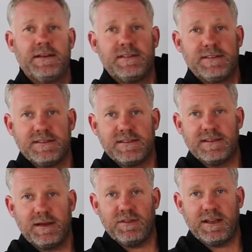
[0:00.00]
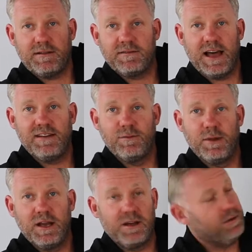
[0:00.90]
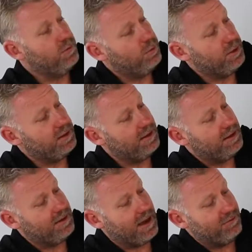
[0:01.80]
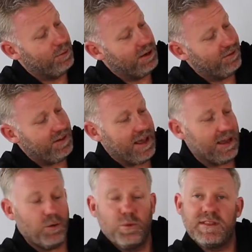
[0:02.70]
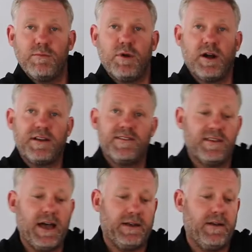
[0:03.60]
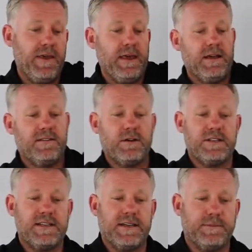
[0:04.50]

says the same thing, diver below, with the diver below flag, with the Mares sign. It's got